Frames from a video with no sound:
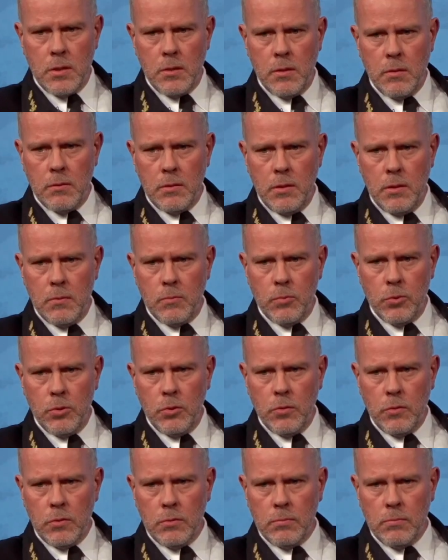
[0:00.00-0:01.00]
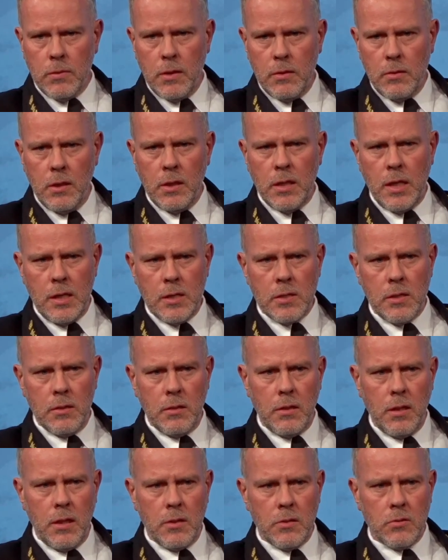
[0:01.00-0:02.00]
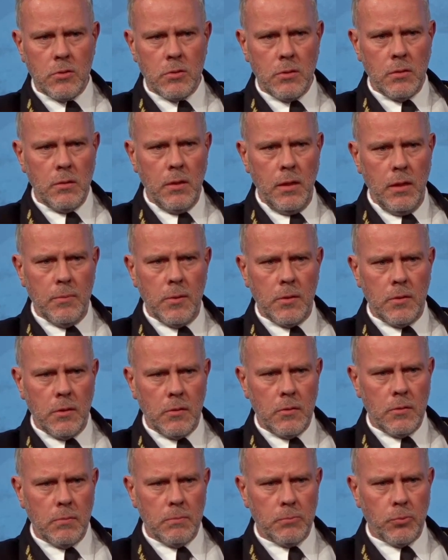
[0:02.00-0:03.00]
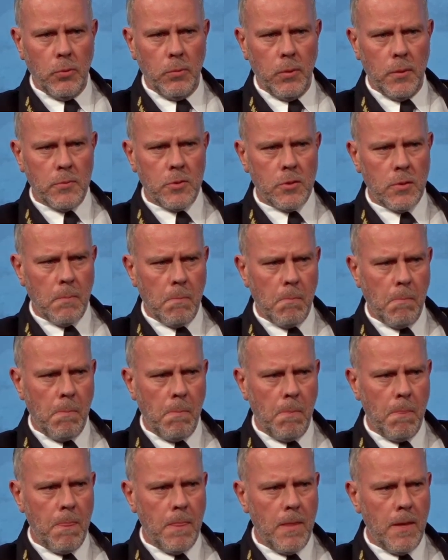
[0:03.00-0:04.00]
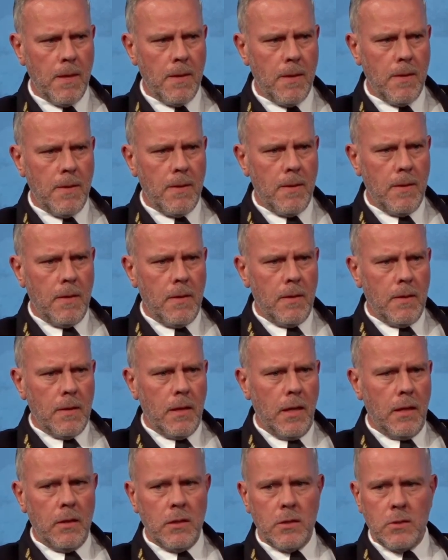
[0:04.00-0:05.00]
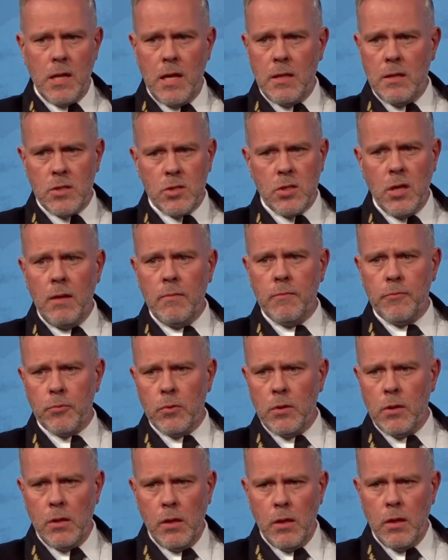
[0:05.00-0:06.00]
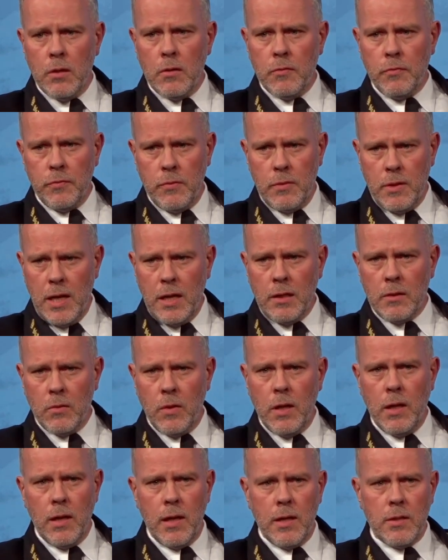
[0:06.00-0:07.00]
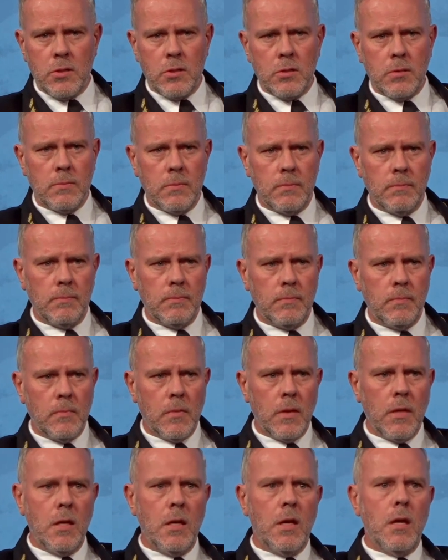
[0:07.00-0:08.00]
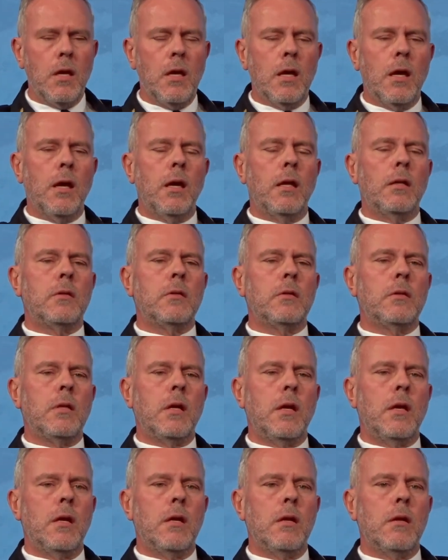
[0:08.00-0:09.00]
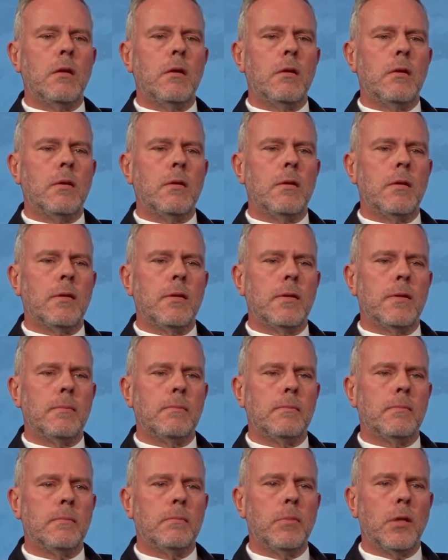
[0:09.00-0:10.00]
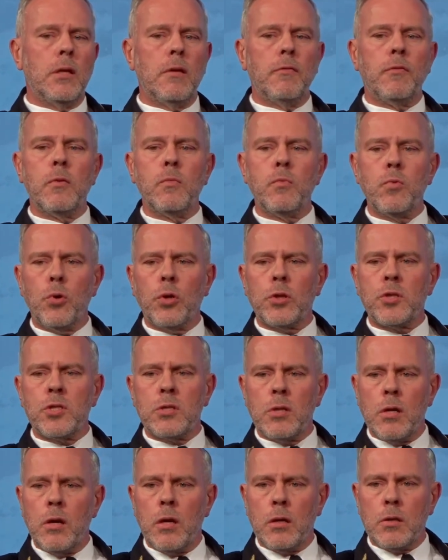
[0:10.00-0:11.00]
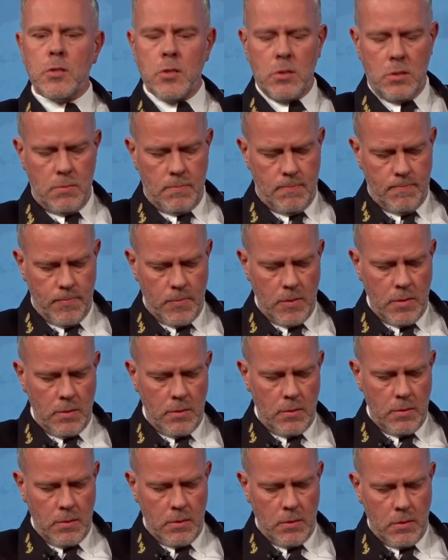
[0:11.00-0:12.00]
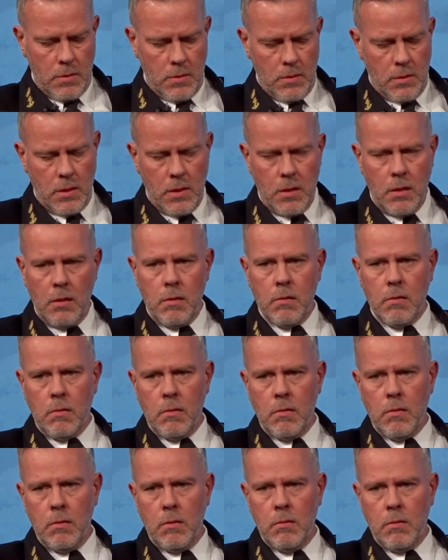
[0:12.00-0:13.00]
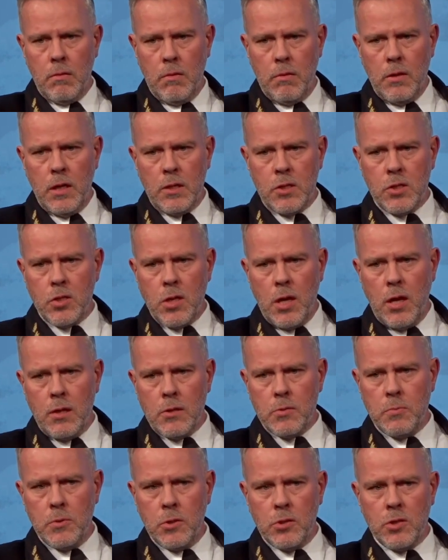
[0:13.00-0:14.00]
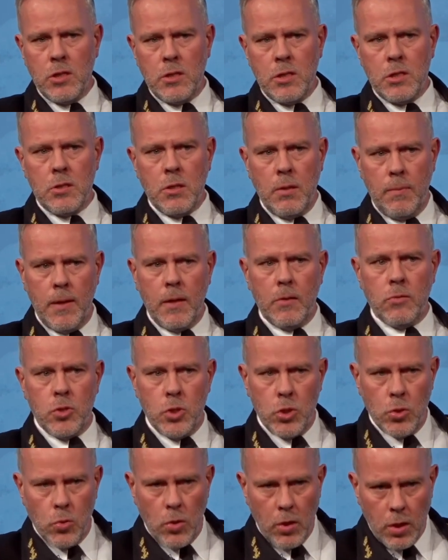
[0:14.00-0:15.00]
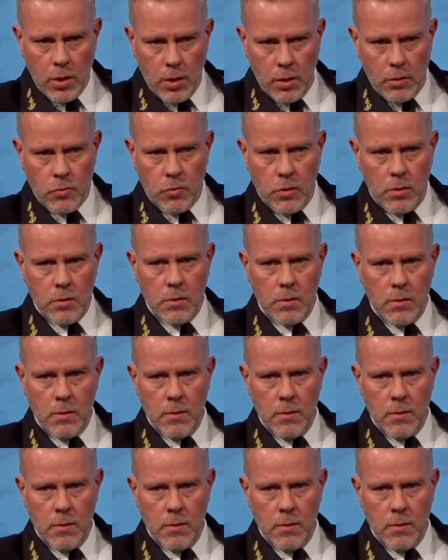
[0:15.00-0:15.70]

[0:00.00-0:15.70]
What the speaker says: in the world, I think Iceland has limited problems. And the same for a lot of NATO allies. And then, but if a war starts, then things change, because it is about your country,